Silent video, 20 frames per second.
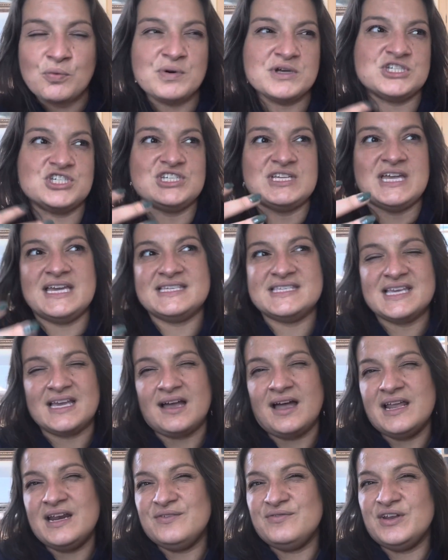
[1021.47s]
which takes it
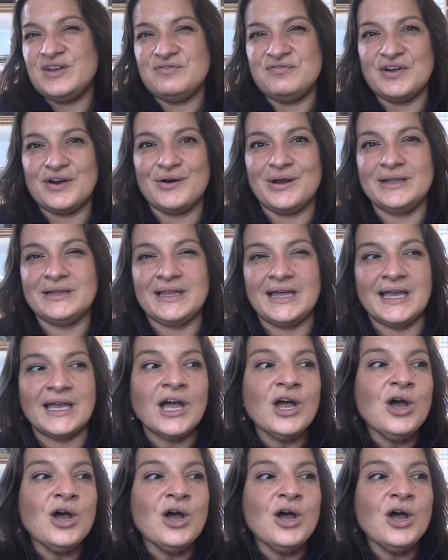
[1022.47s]
kind of in a very like